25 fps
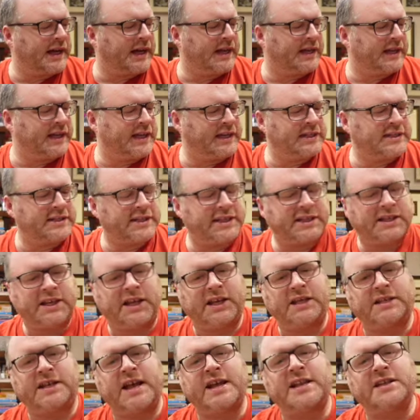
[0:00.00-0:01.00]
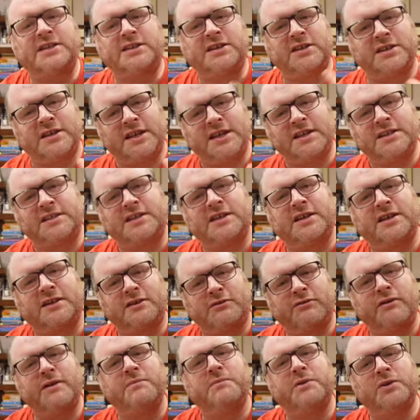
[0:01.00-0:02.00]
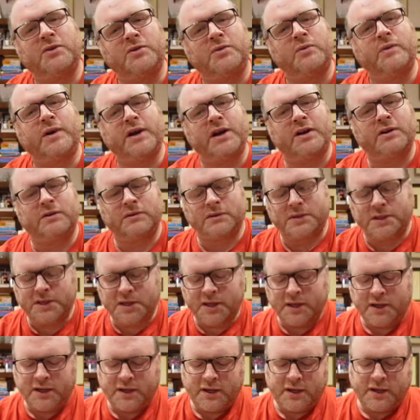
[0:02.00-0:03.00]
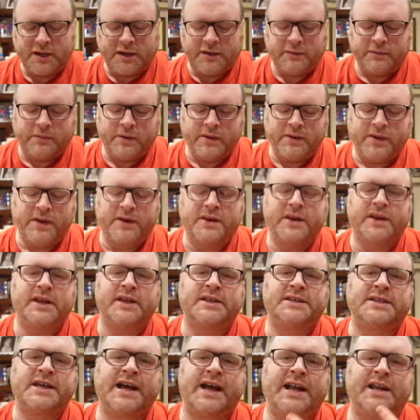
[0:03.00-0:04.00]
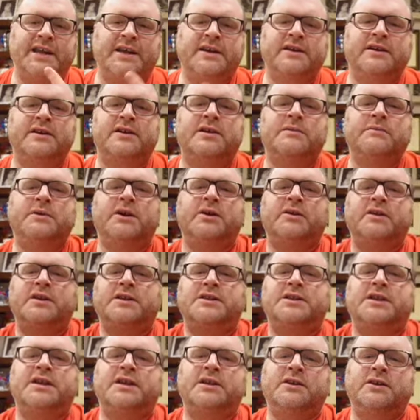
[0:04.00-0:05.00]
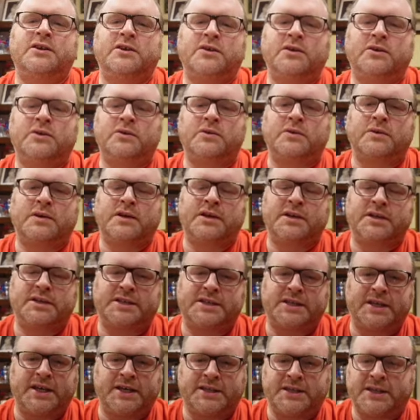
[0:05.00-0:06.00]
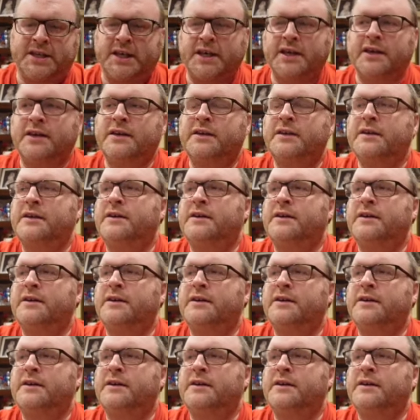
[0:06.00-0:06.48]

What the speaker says: is entered into the criminal world within the Italian community in New York City.